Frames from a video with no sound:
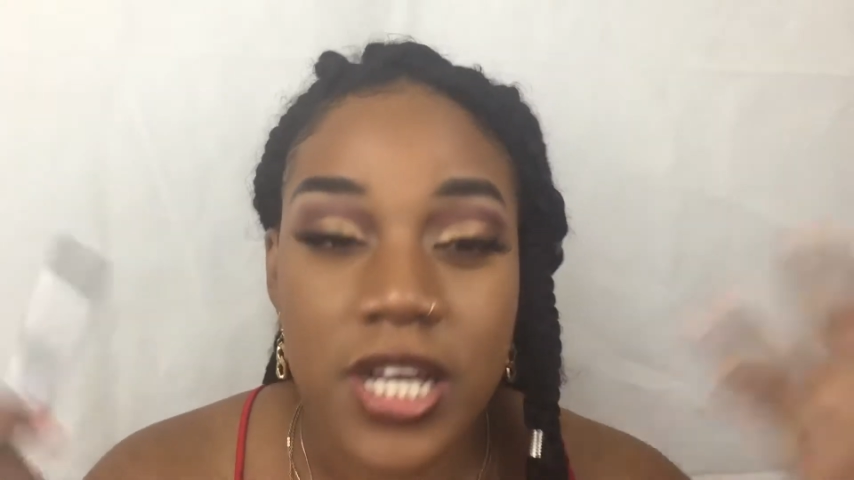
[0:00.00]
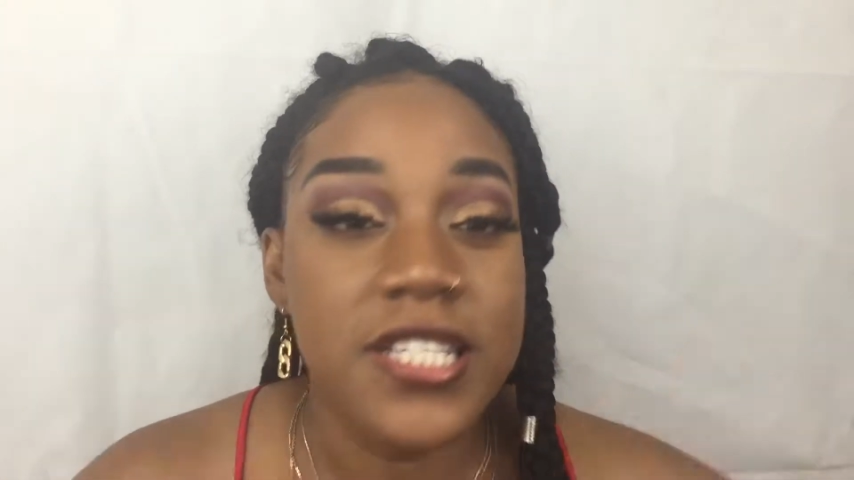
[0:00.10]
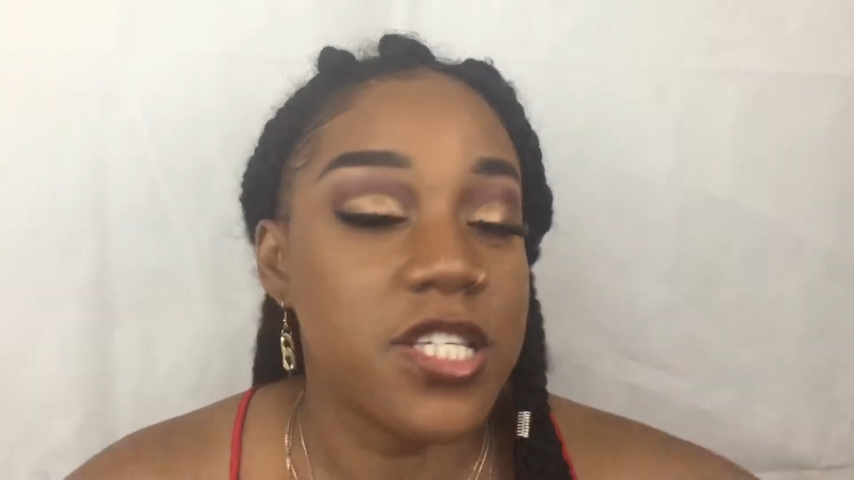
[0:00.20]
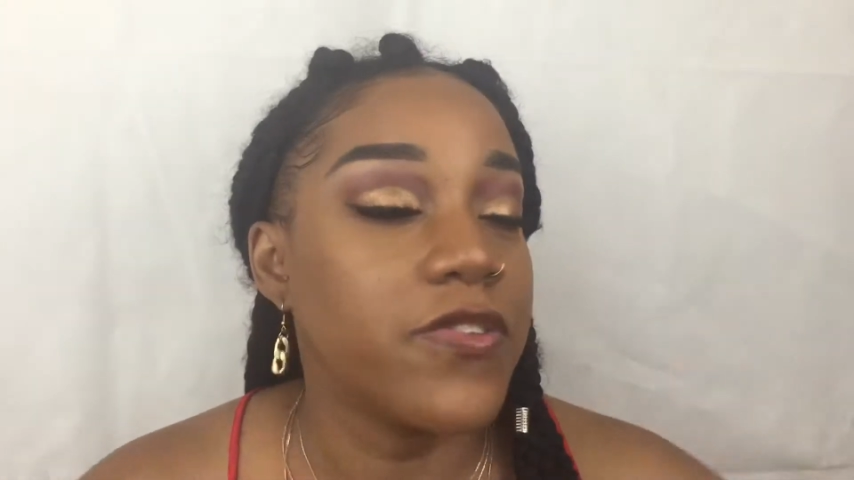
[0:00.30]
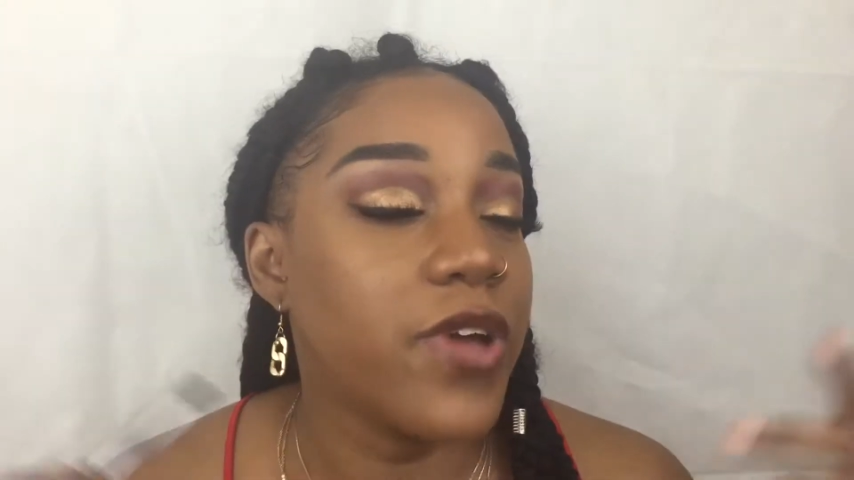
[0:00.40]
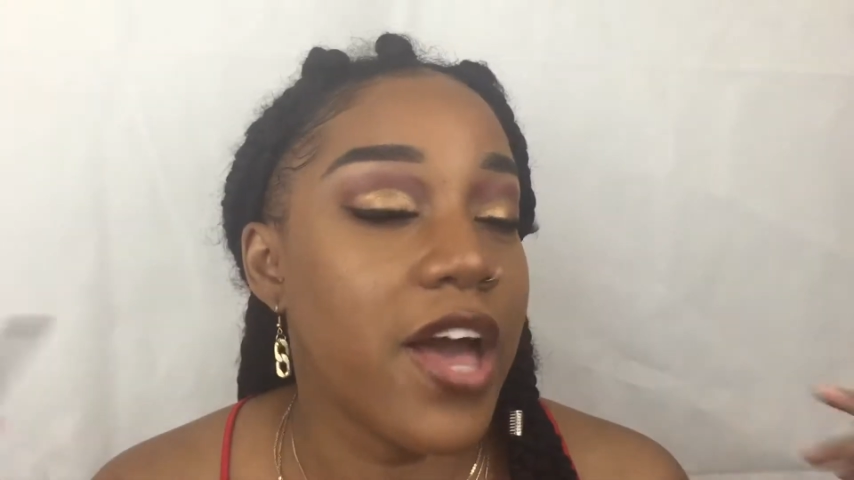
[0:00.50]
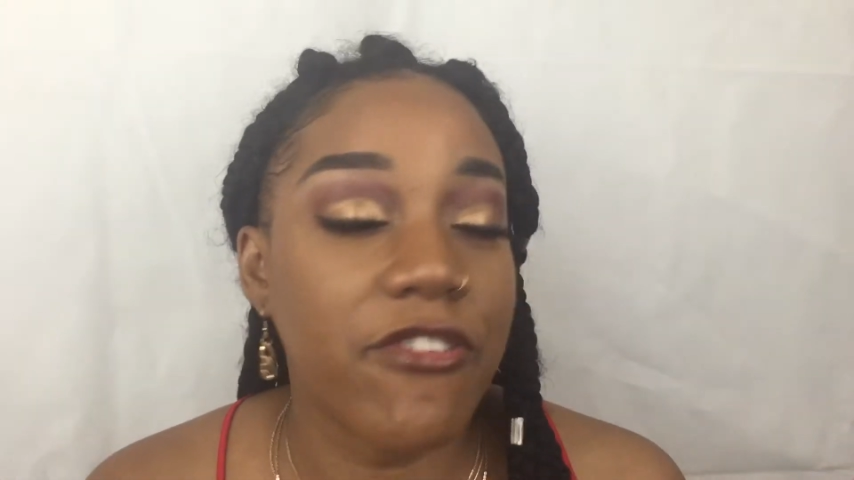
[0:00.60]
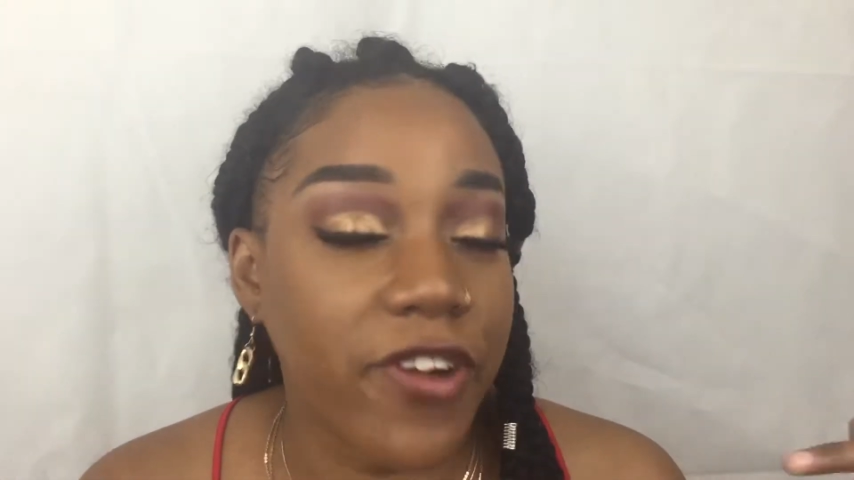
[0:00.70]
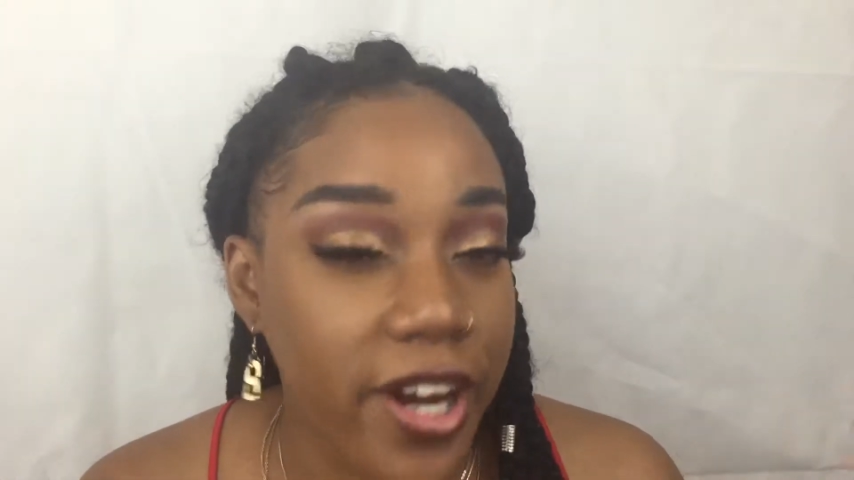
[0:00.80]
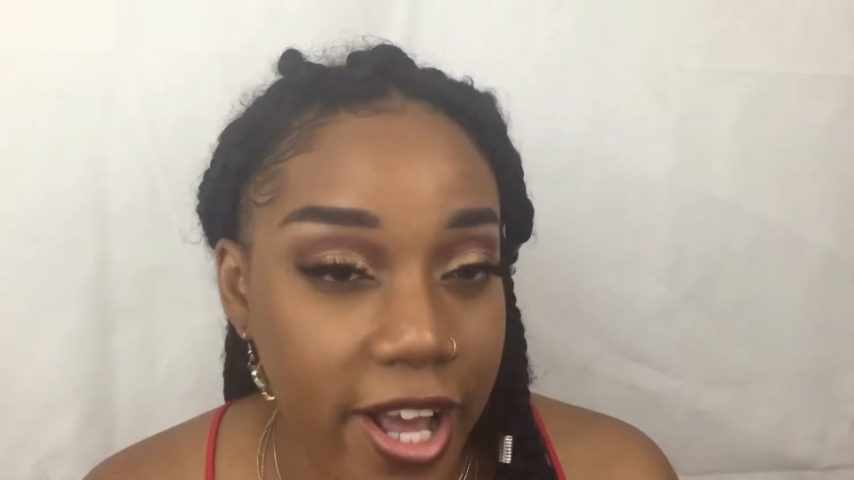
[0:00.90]
So if you
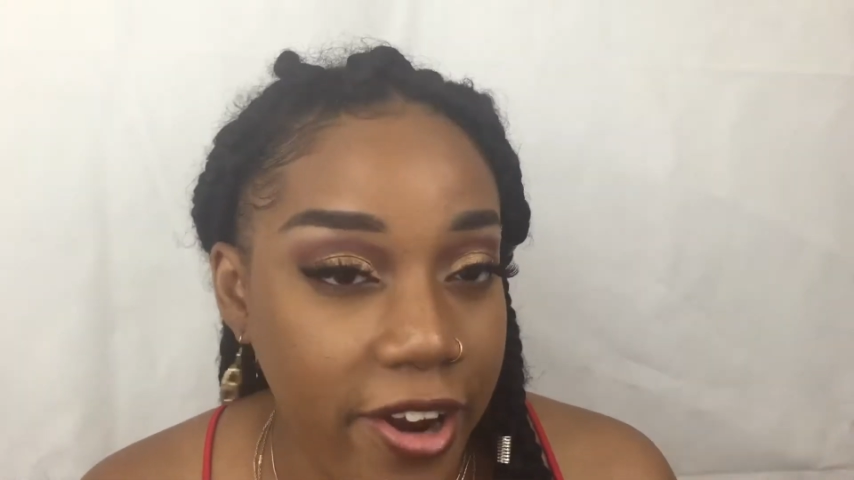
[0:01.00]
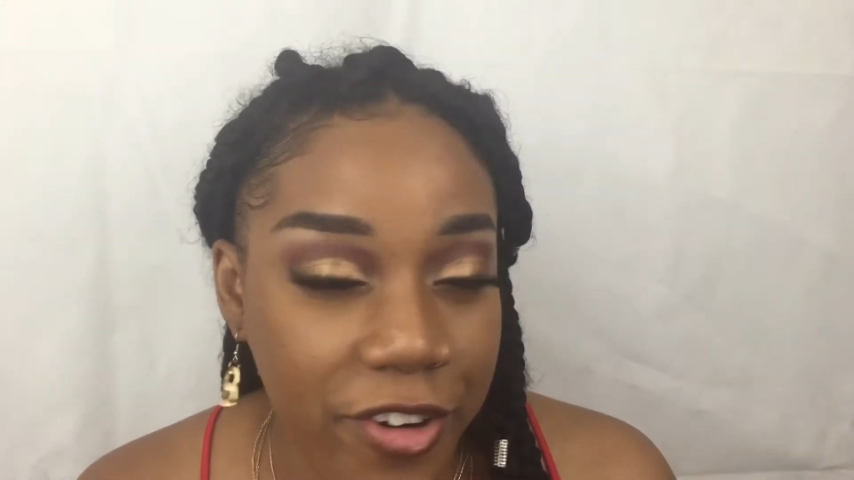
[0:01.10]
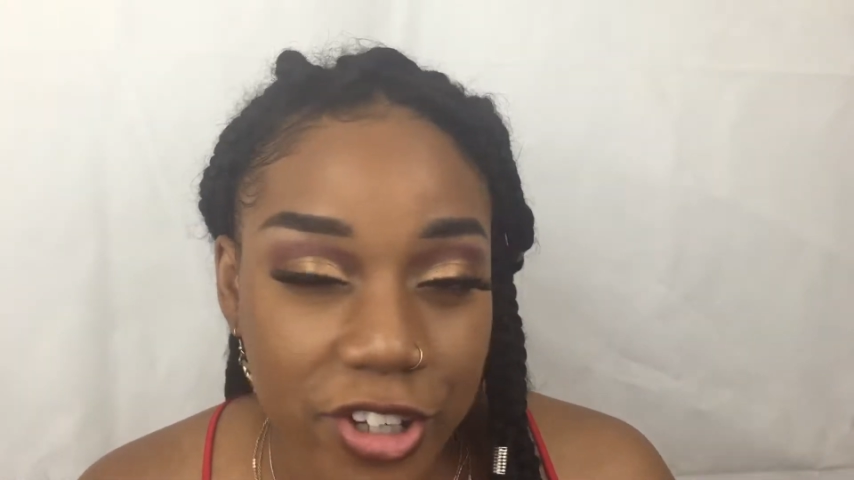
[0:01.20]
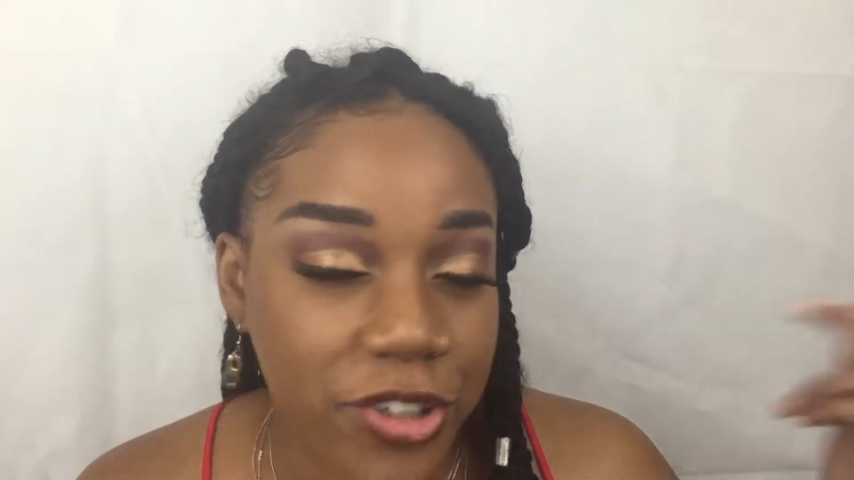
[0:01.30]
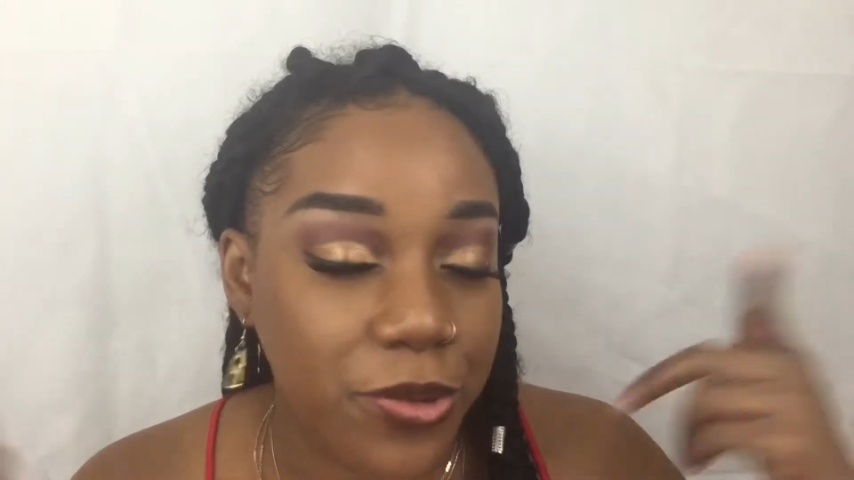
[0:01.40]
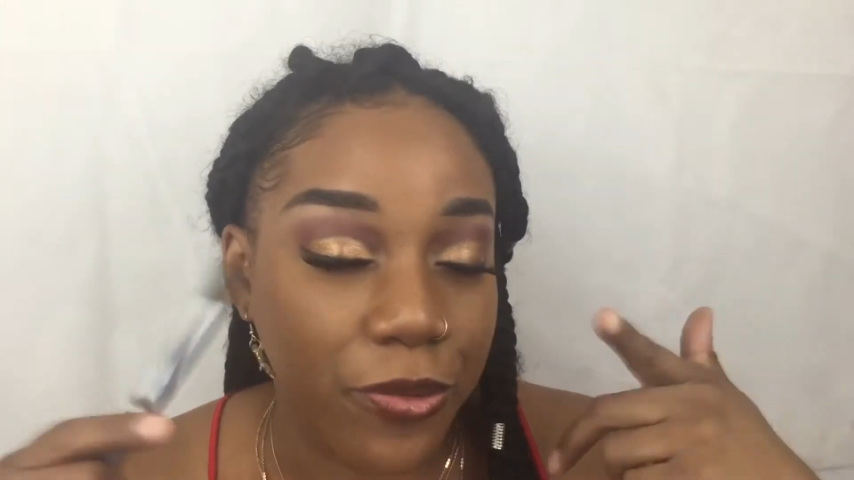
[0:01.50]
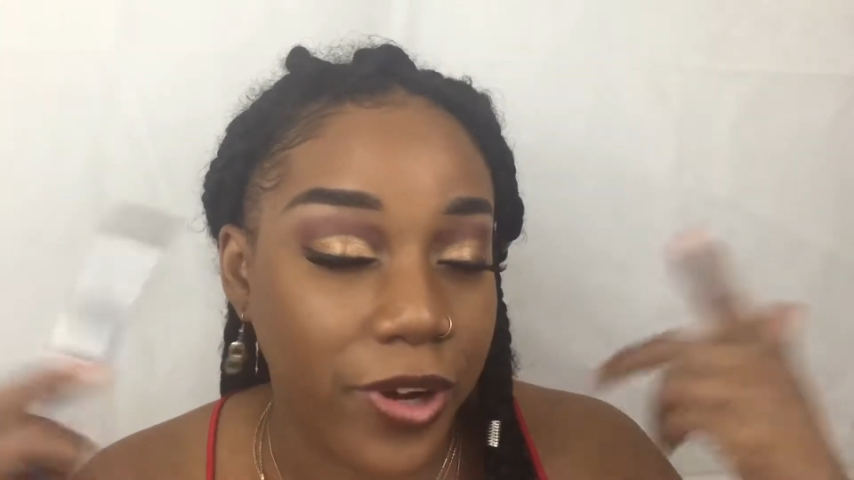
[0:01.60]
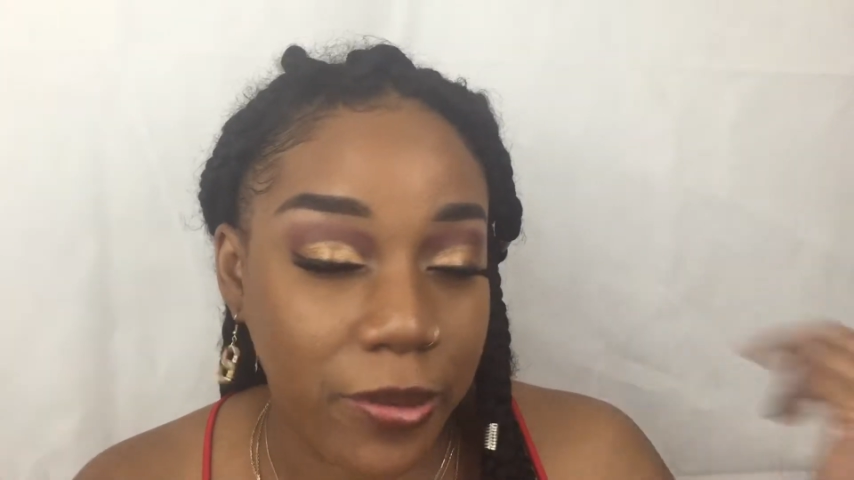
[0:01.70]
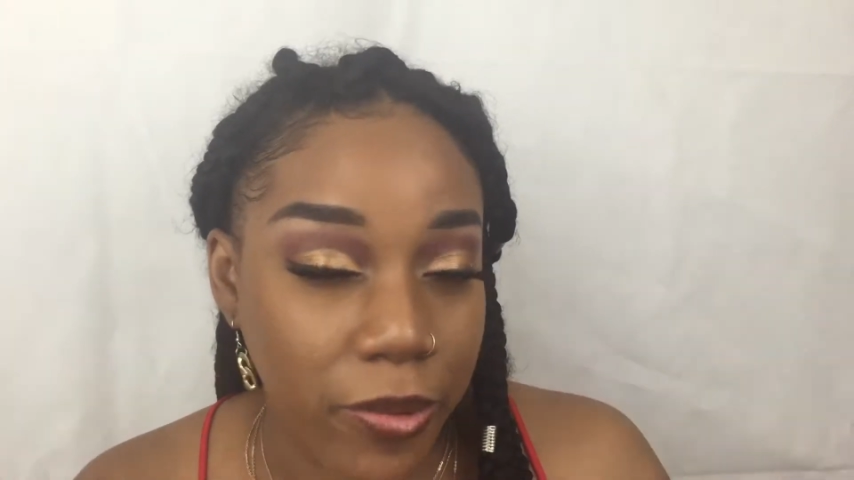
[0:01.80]
have red hair, you can do red